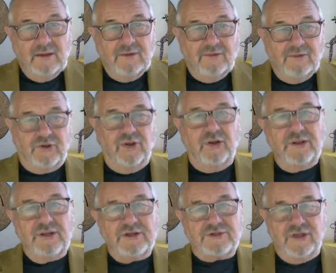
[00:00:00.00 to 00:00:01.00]

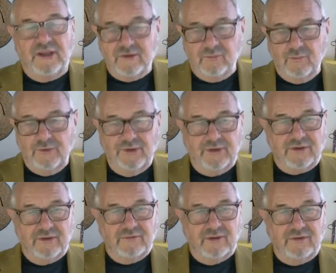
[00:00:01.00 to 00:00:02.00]
colleagues she had at work
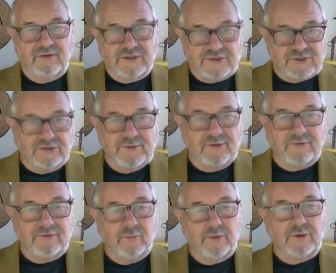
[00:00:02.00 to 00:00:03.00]
and the enjoyment of
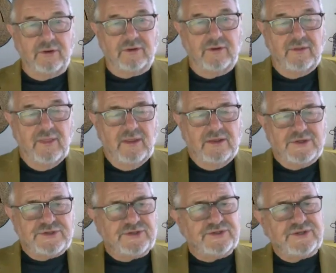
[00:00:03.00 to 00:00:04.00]
her work.
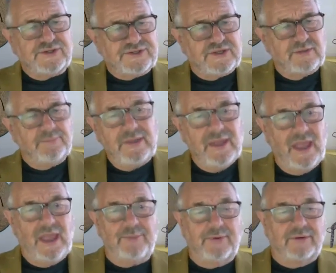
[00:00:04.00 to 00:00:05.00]
She said something
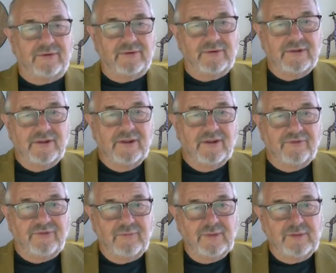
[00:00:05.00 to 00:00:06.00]
happened,
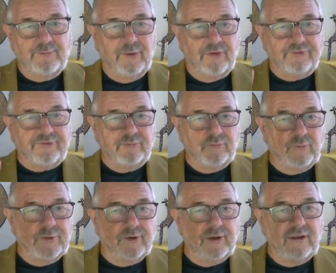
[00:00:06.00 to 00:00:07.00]
something blossomed
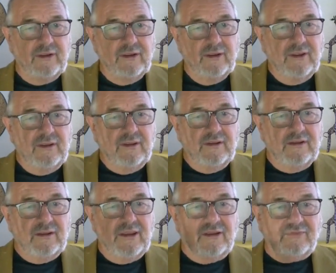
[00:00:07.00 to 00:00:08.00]
when I
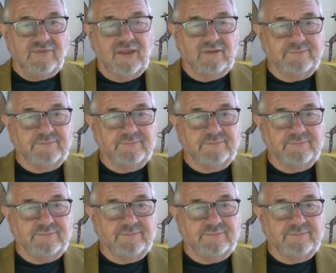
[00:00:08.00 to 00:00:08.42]
cut that